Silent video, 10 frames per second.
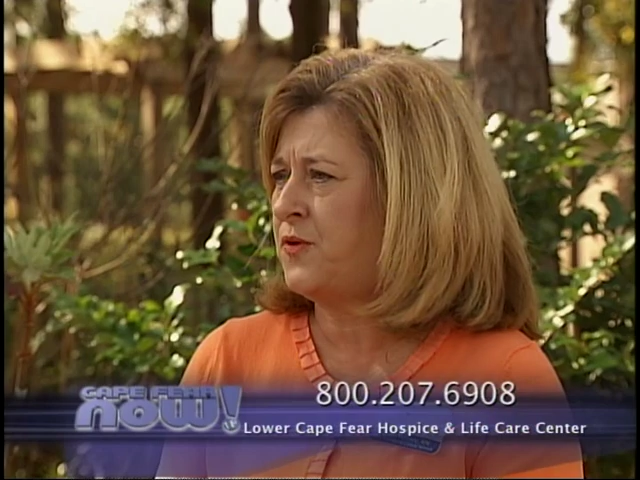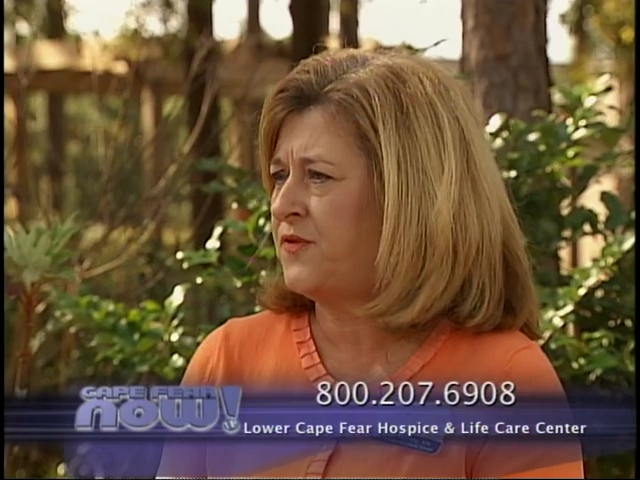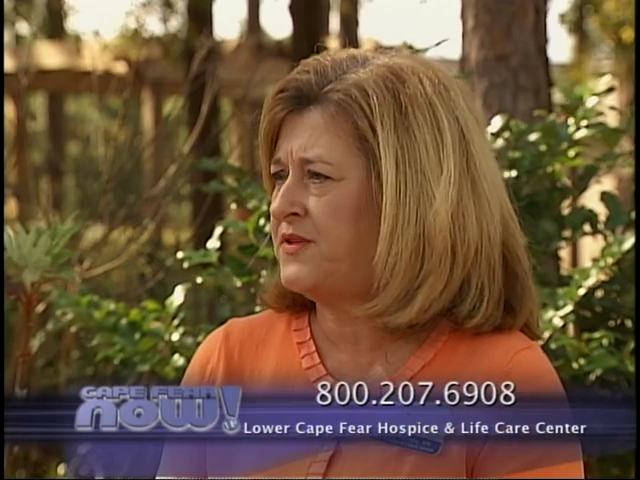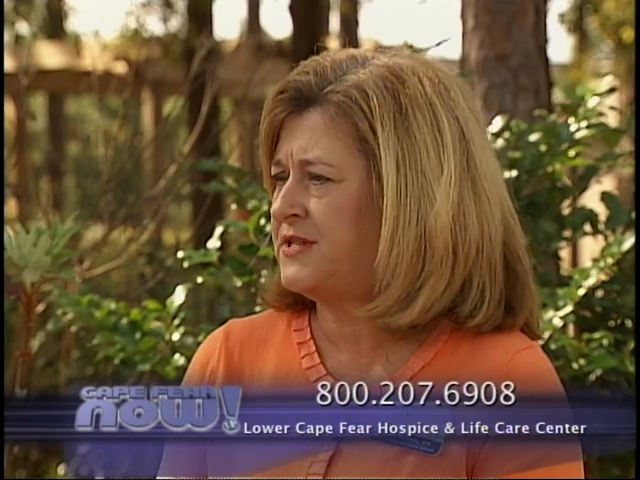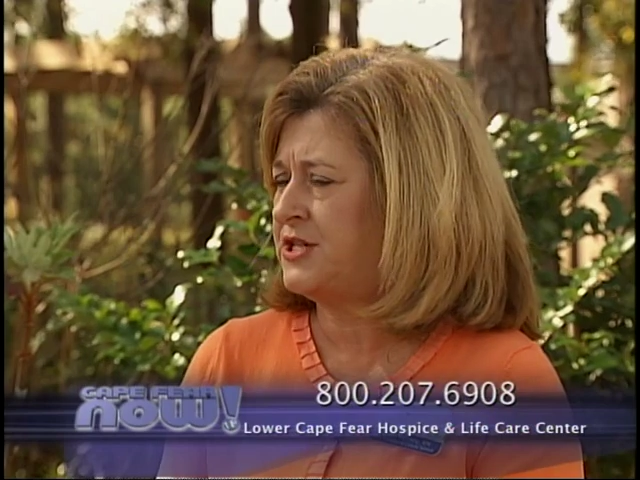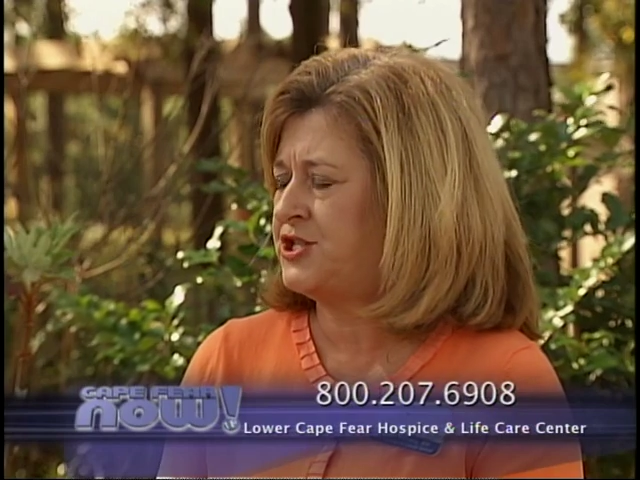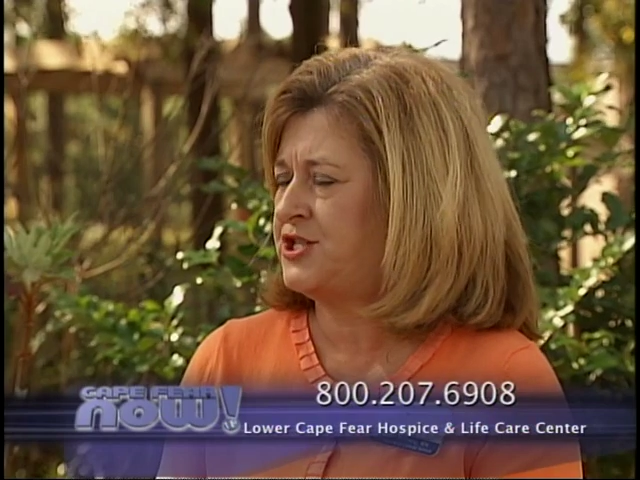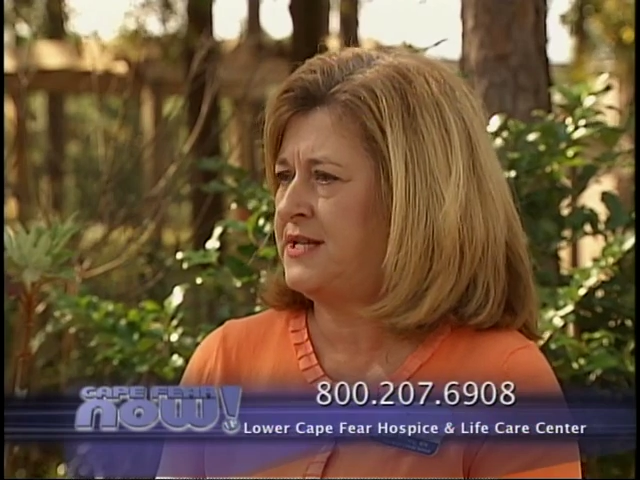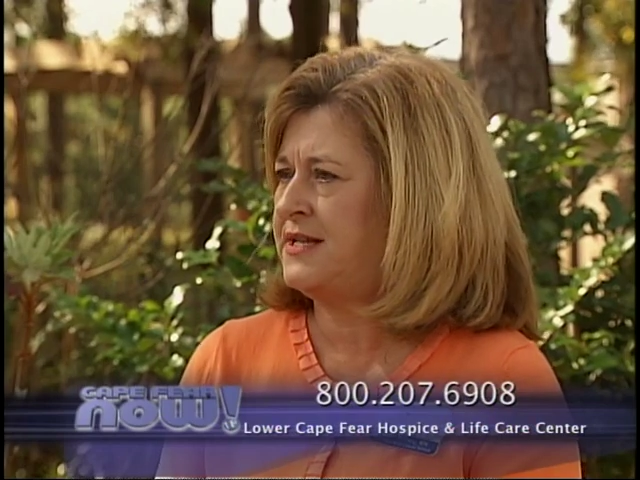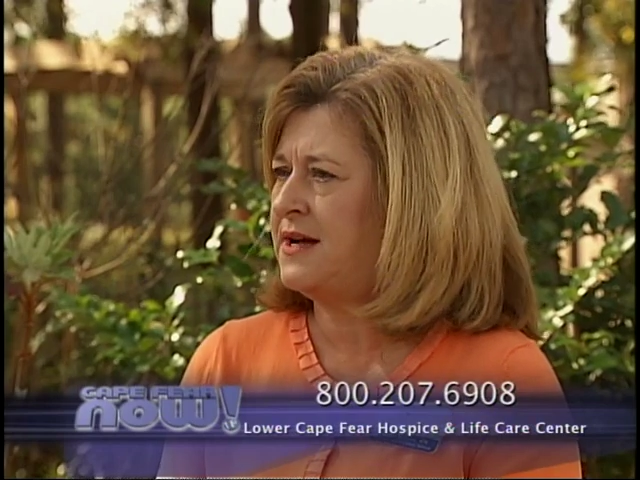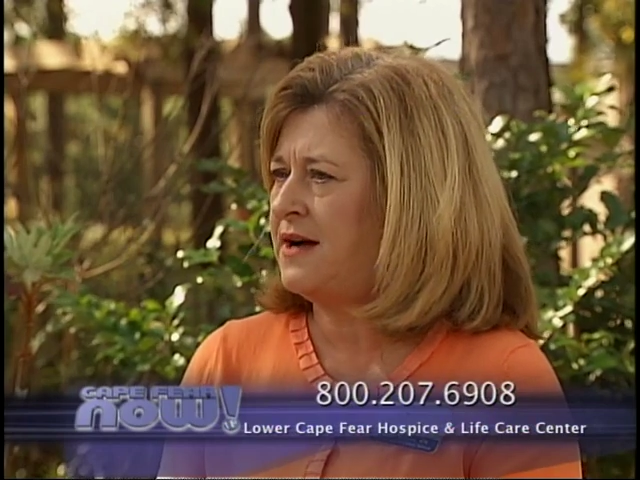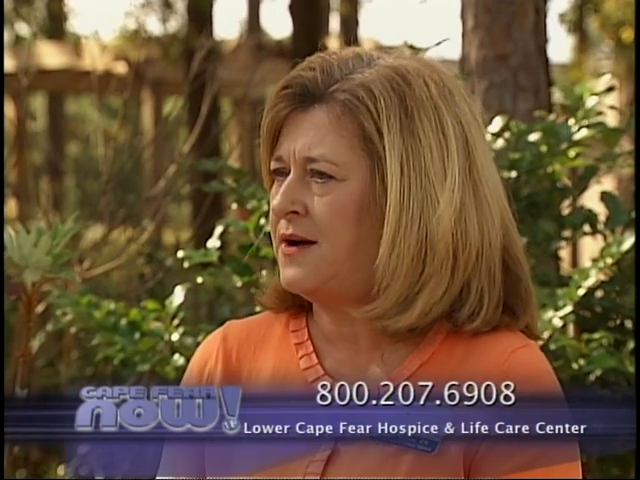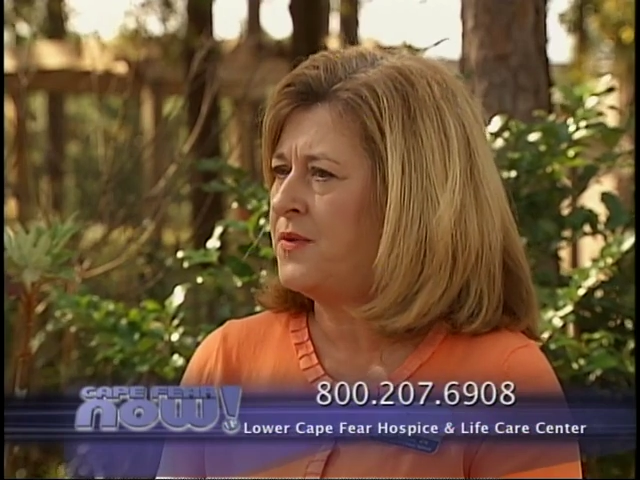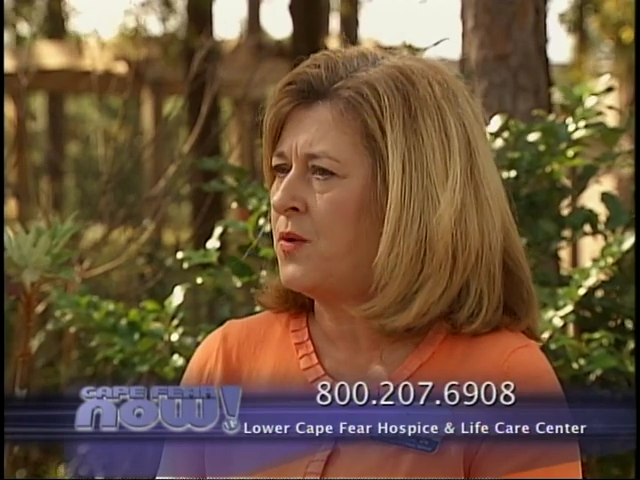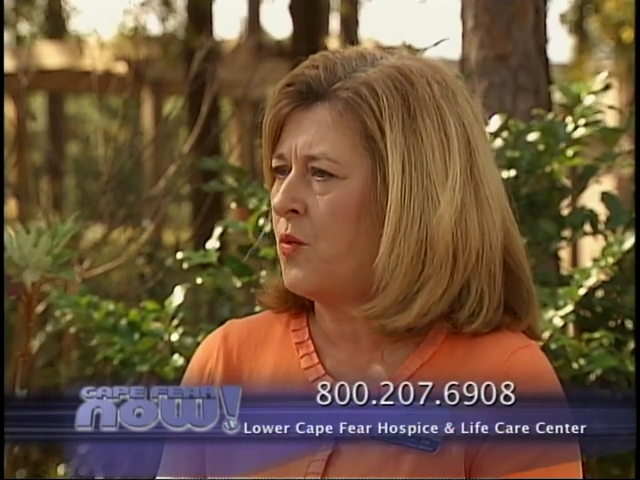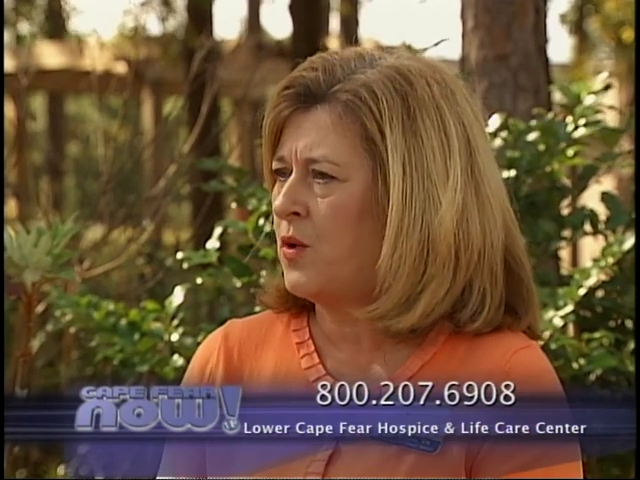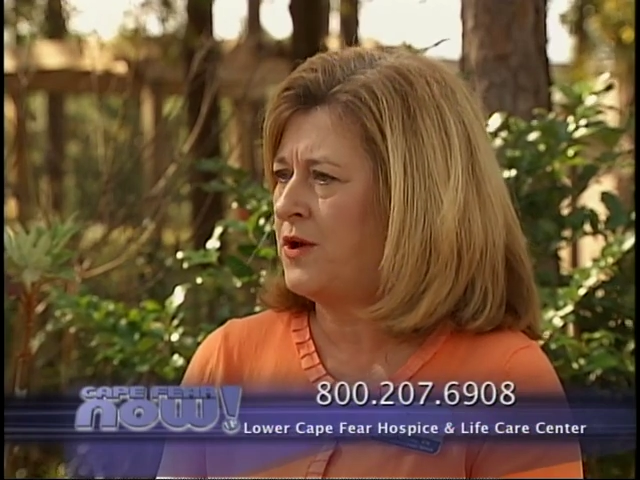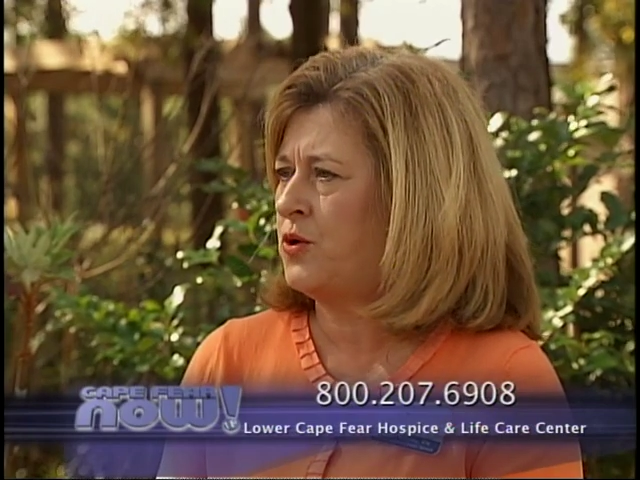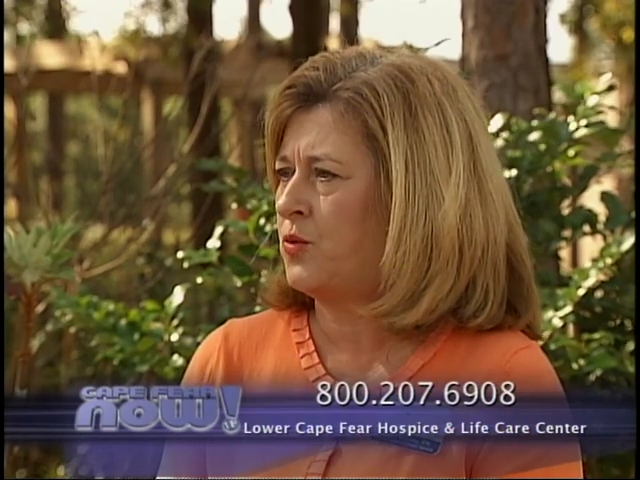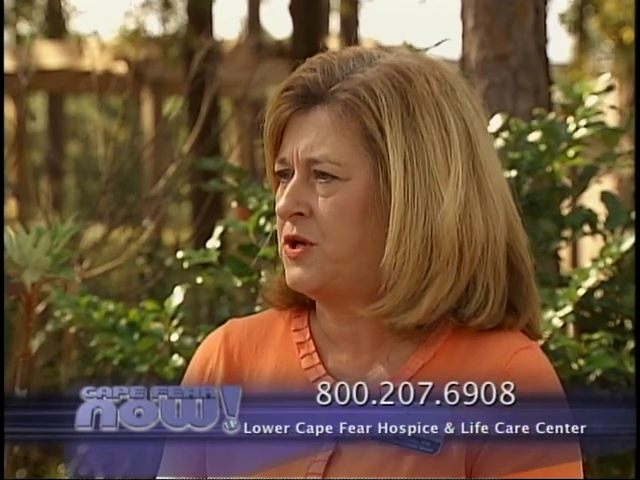your physician
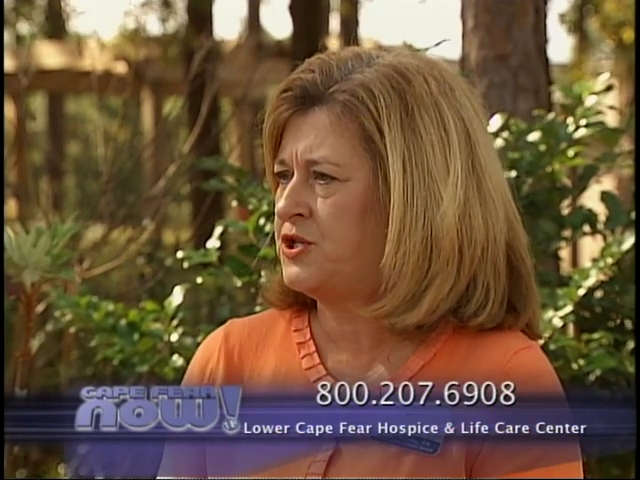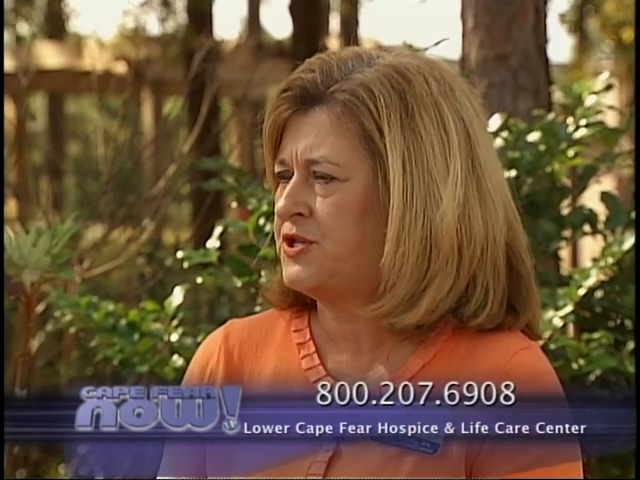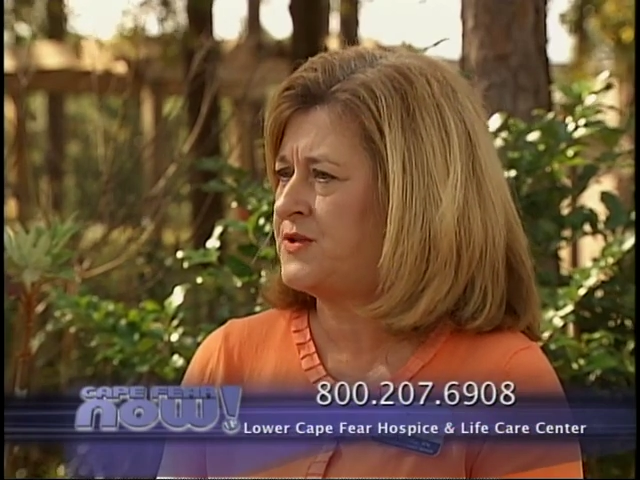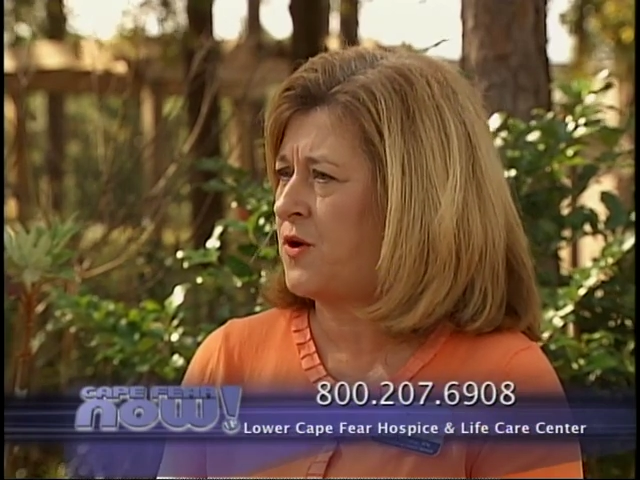what your wishes